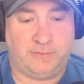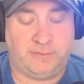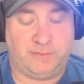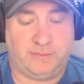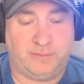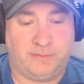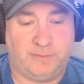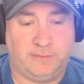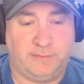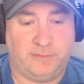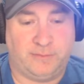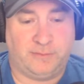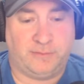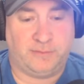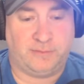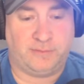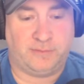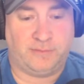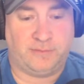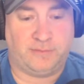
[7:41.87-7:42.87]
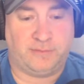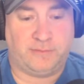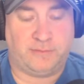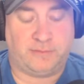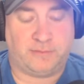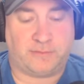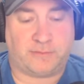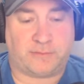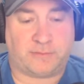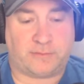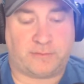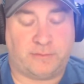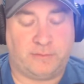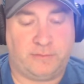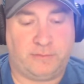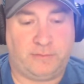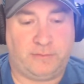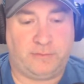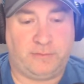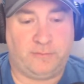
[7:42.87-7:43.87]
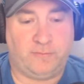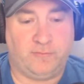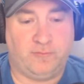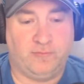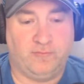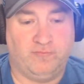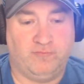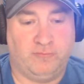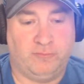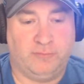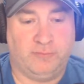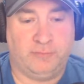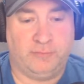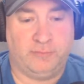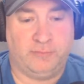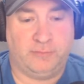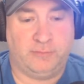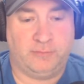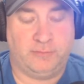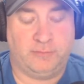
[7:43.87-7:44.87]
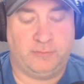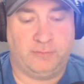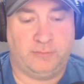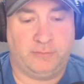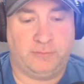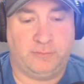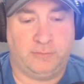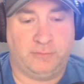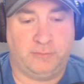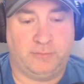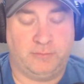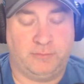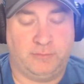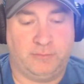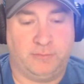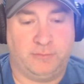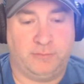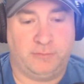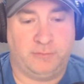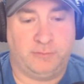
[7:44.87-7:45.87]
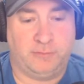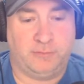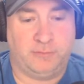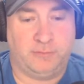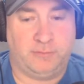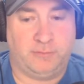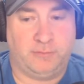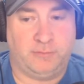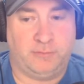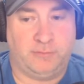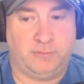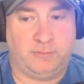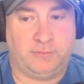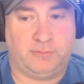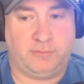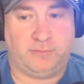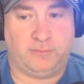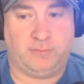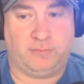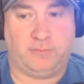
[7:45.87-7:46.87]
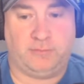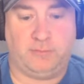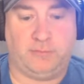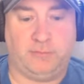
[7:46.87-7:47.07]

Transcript: (silent)